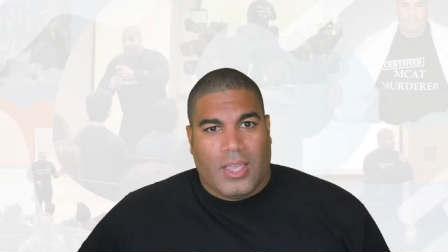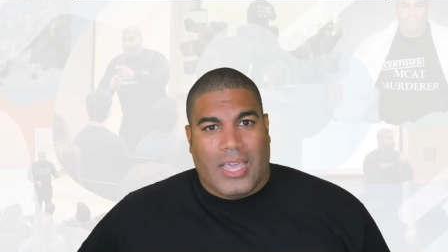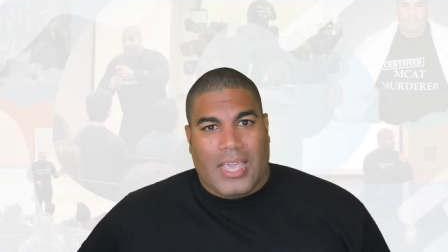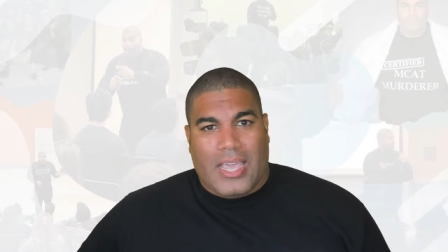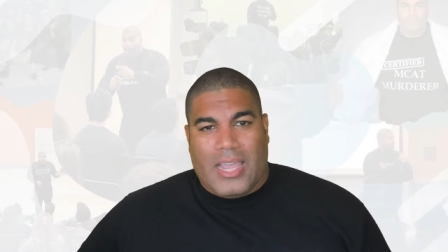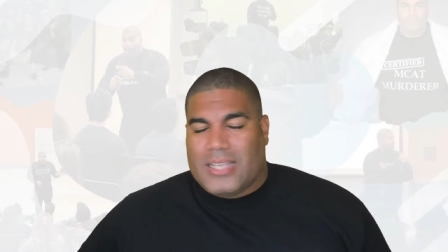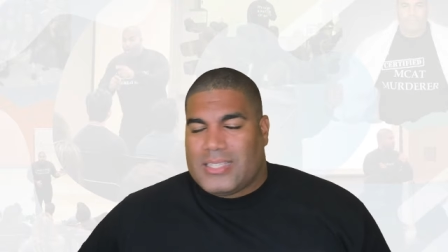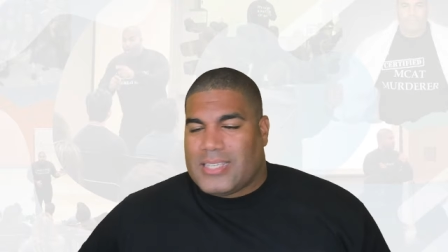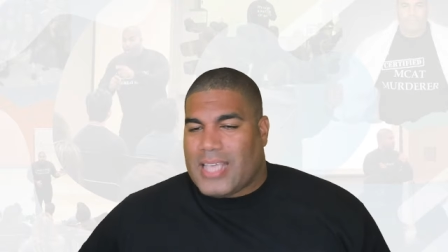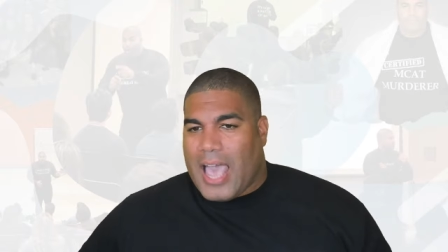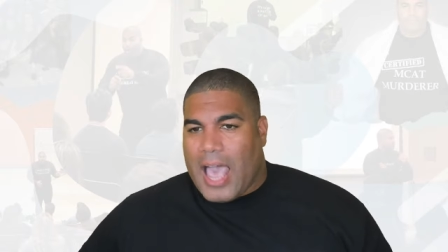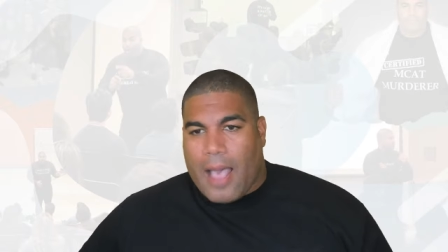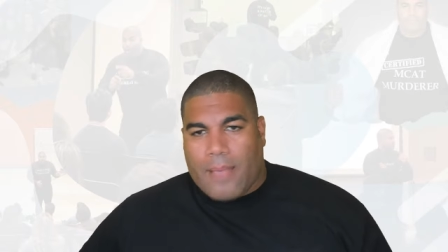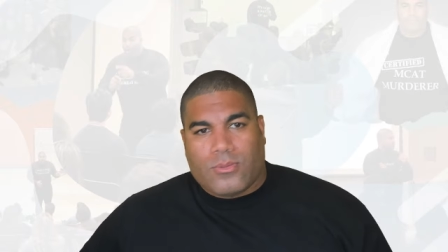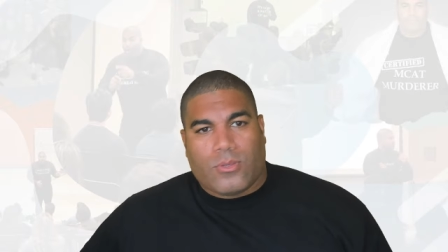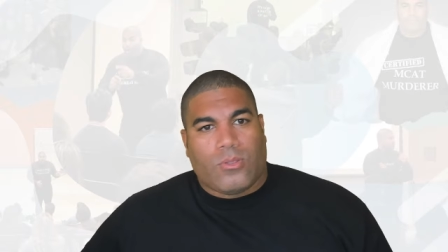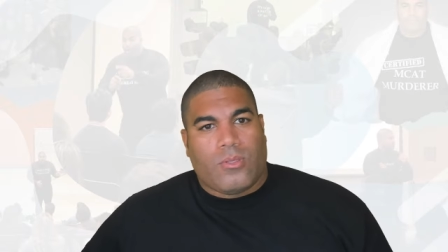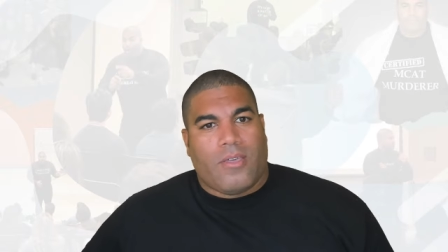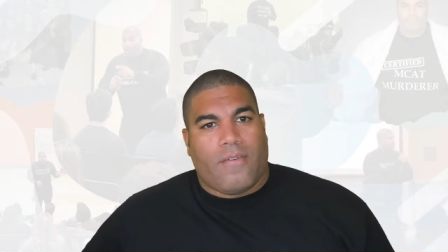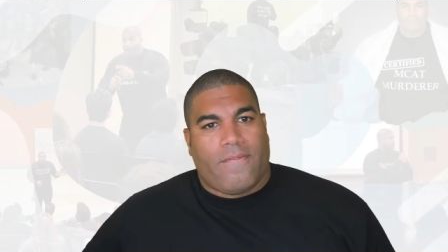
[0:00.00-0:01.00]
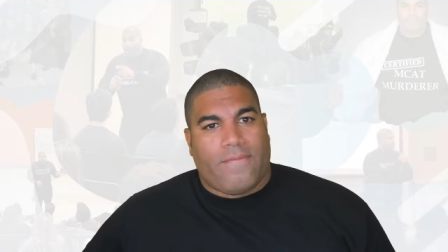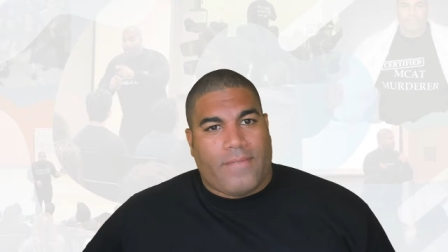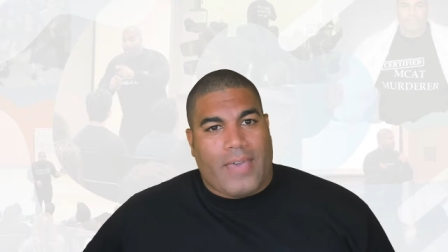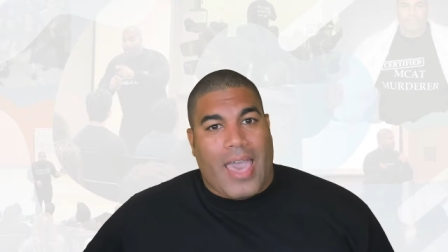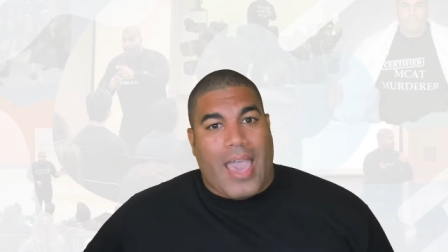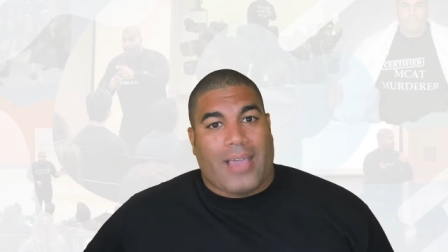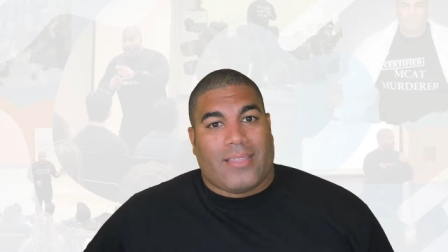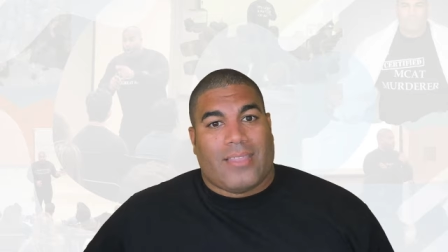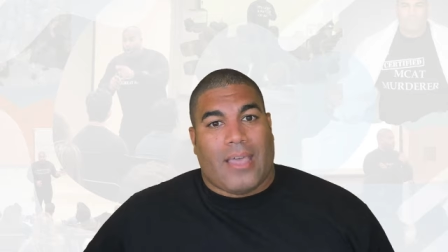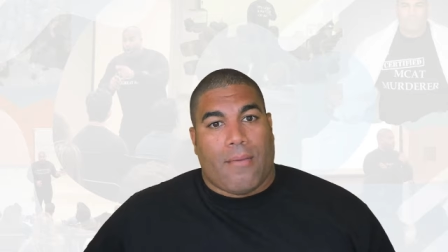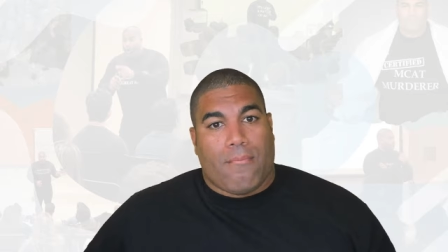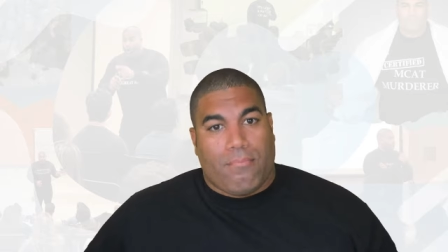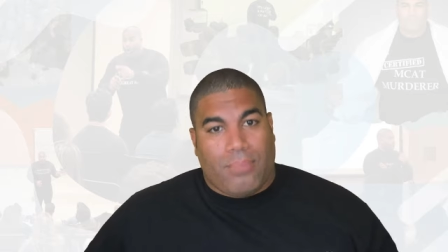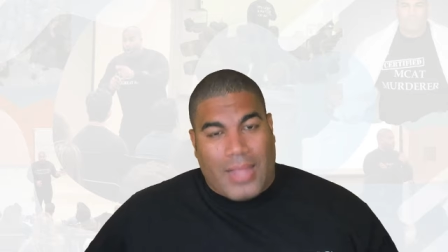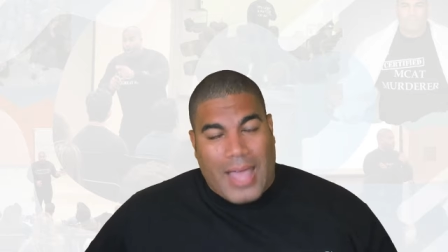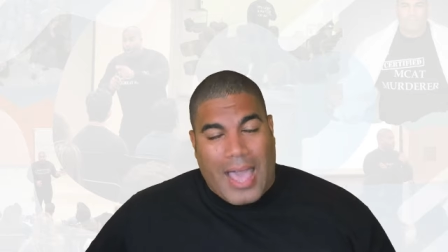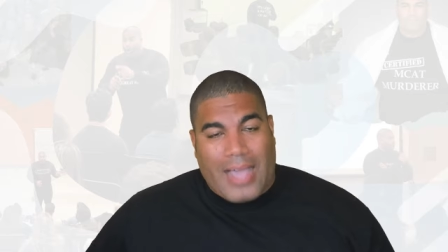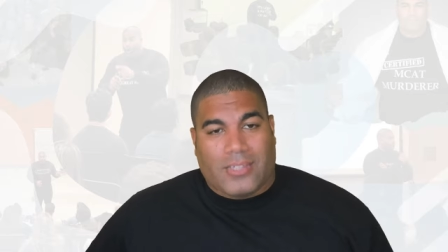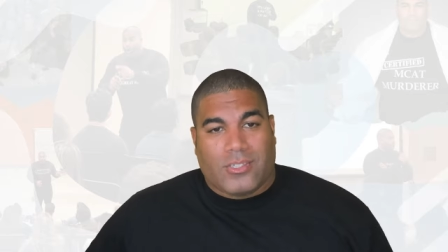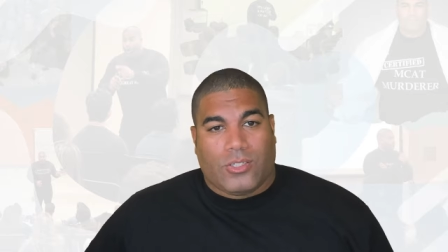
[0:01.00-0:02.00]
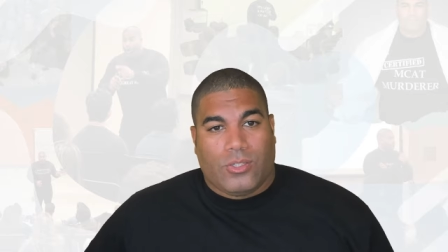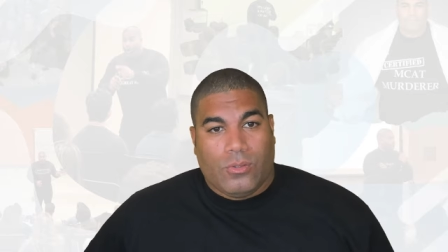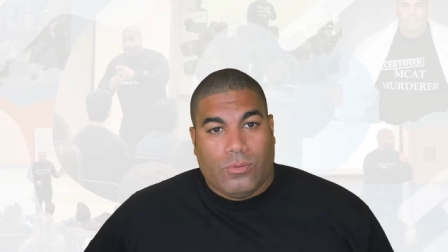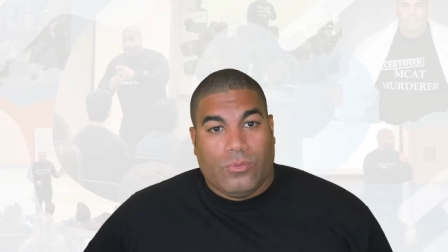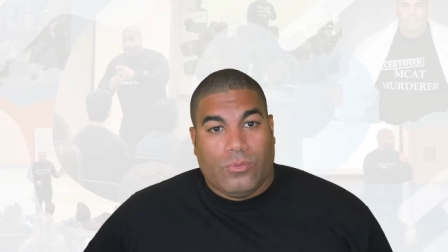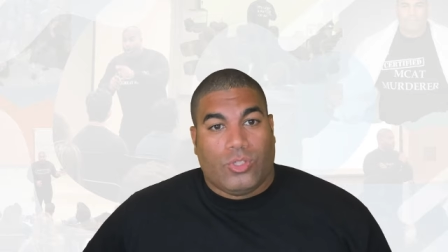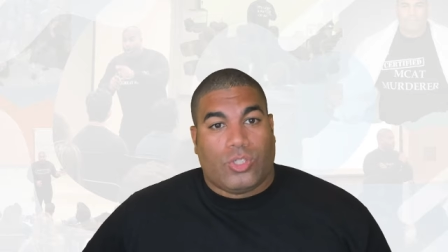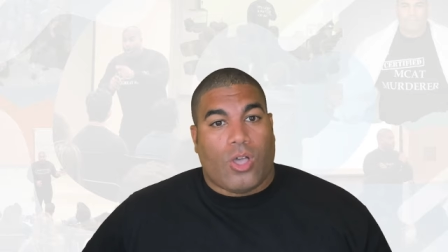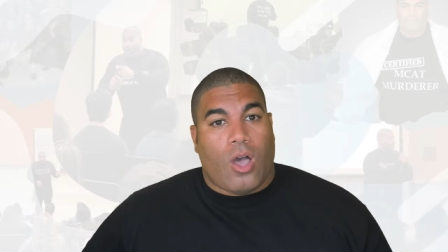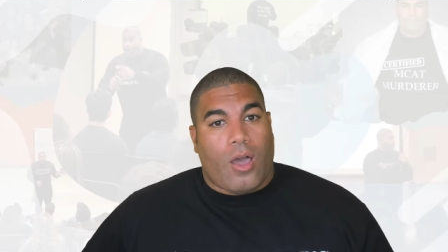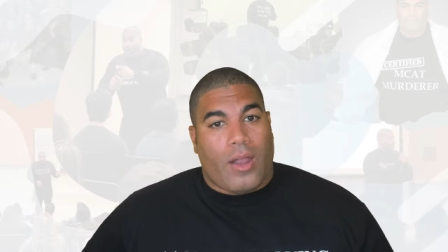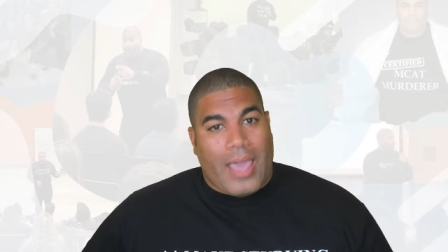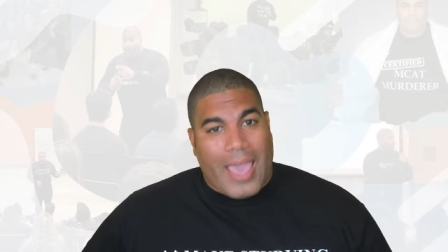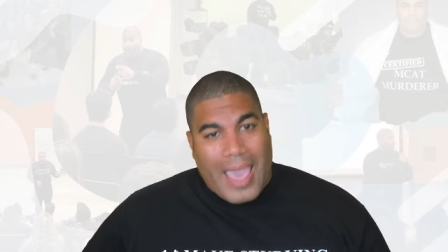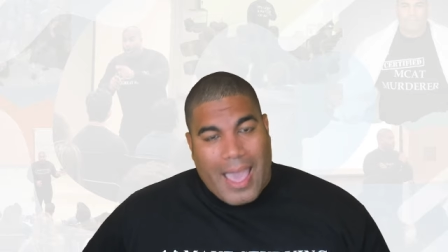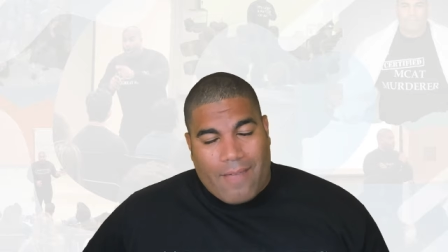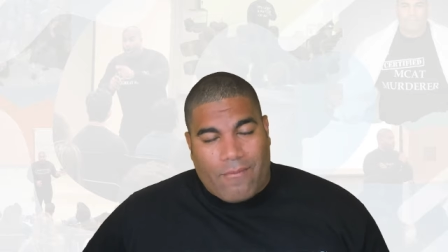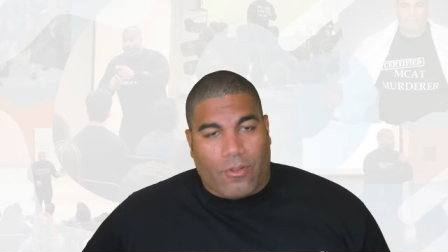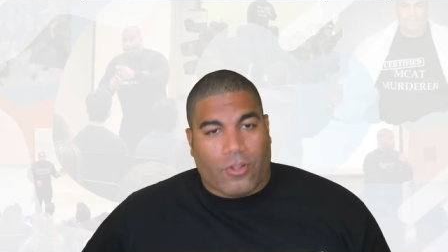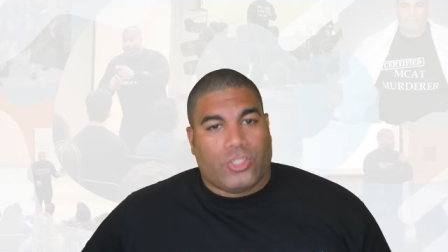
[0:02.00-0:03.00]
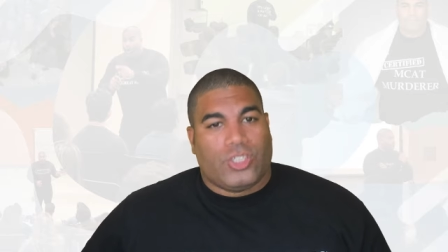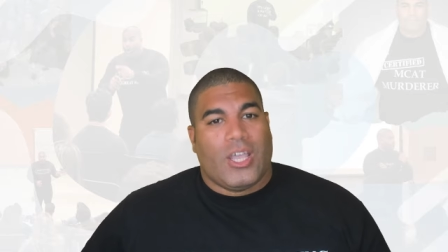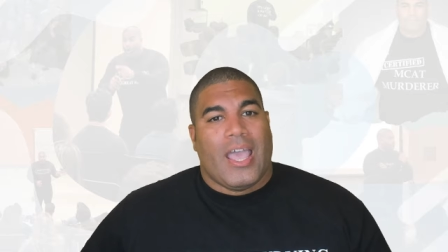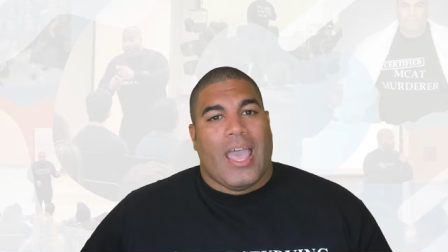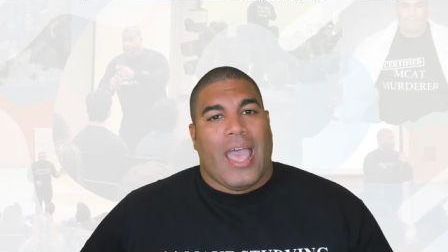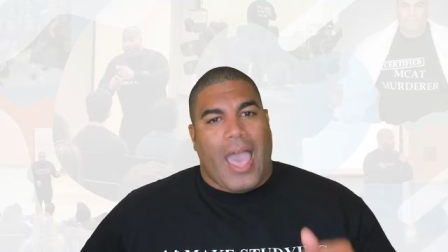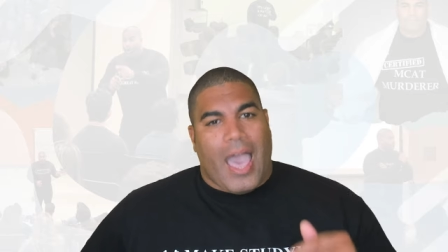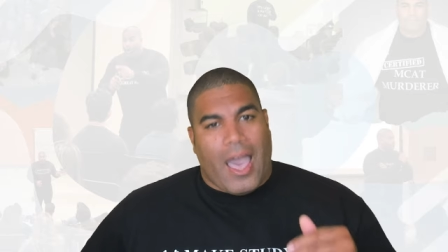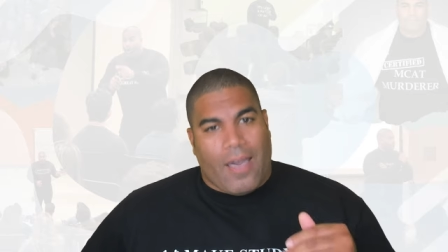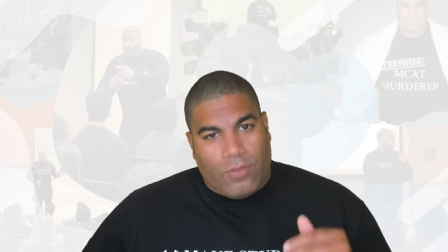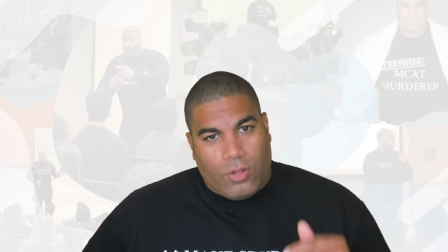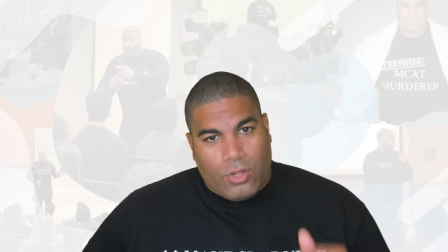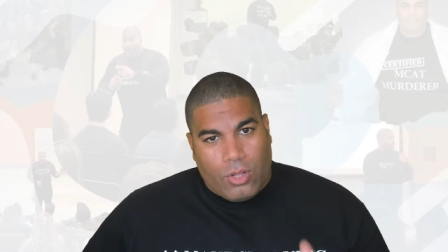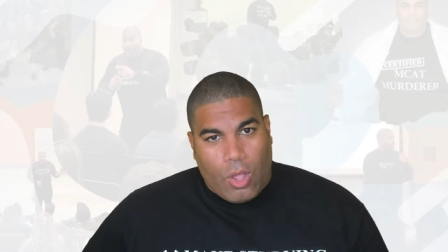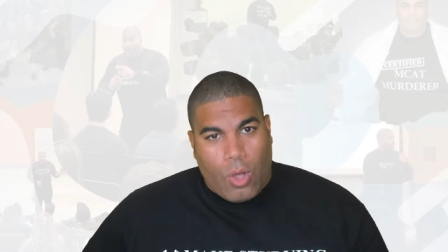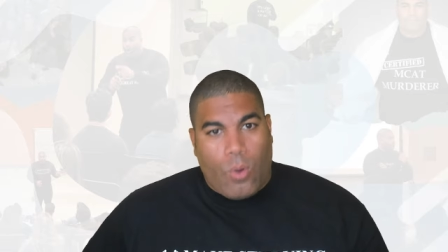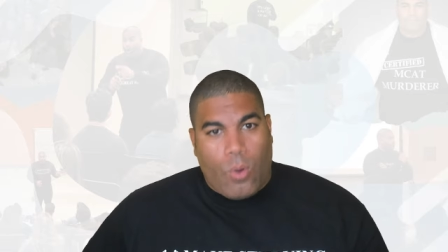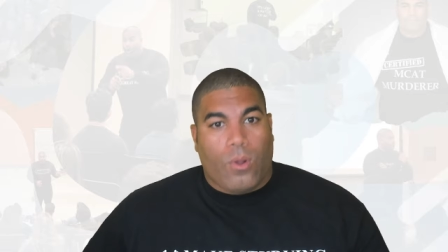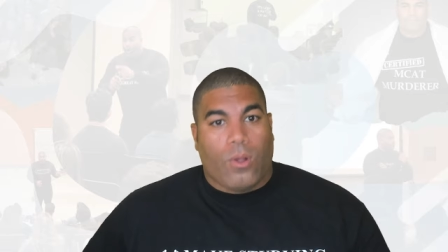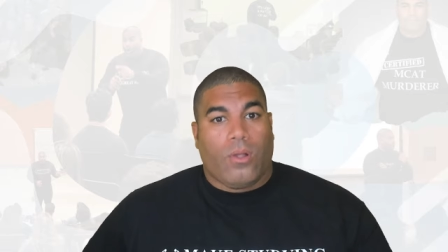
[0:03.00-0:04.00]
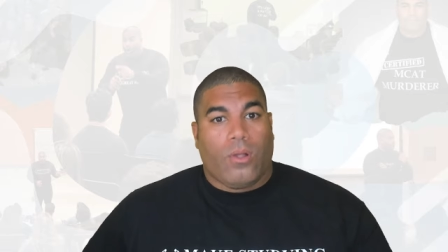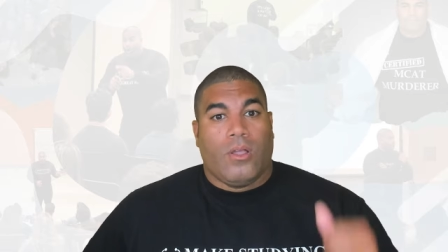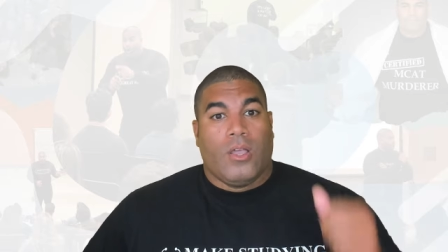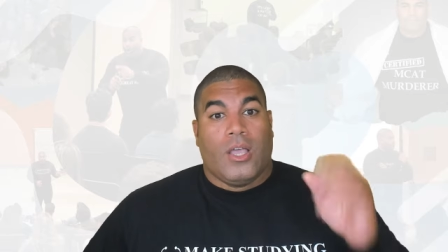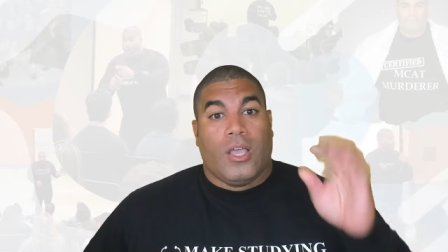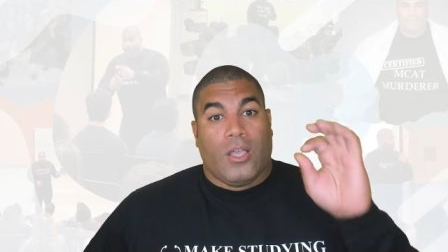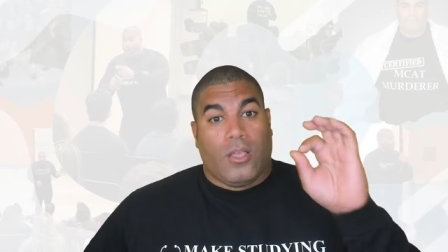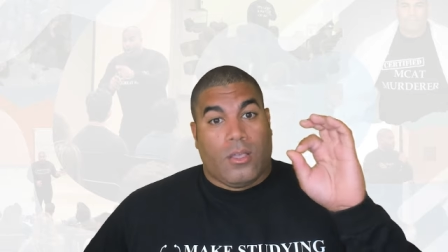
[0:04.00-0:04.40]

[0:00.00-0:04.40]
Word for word: it is absolutely a fact that black students on average have lower